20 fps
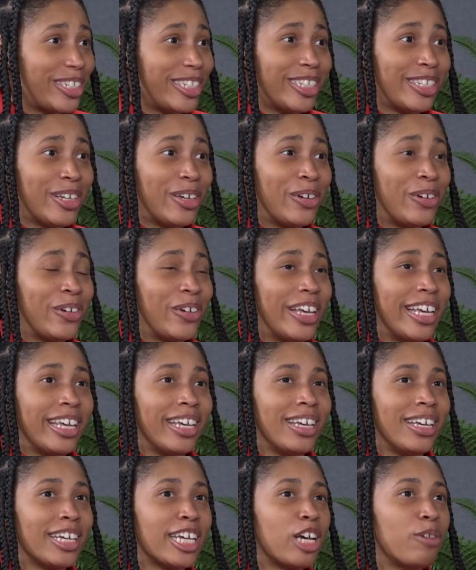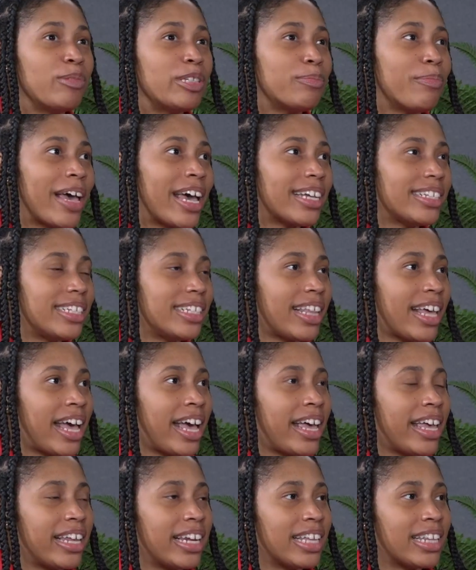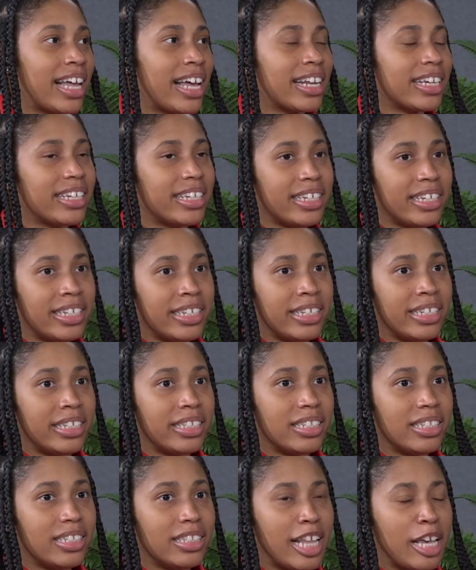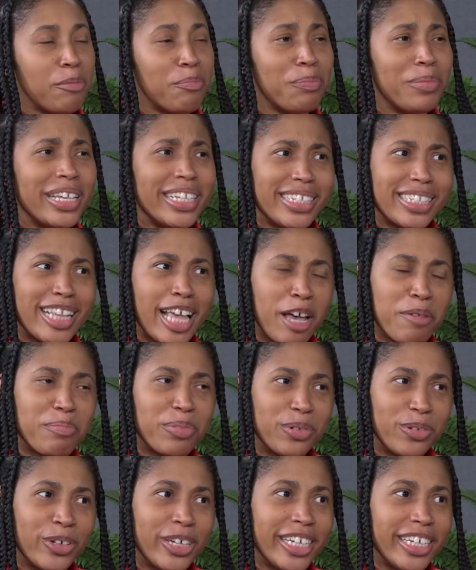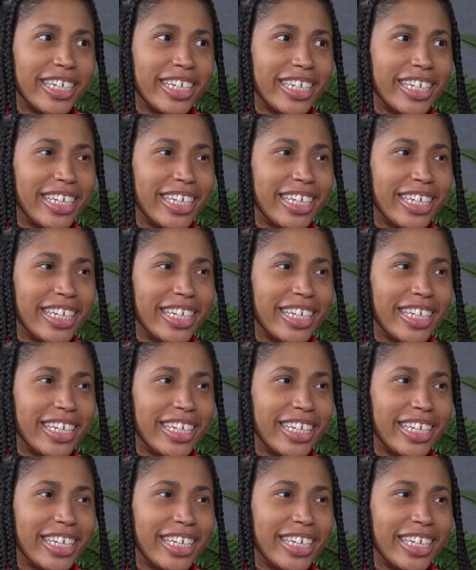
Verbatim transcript: You know, it, it comes back to that, and a lot of kids they miss that point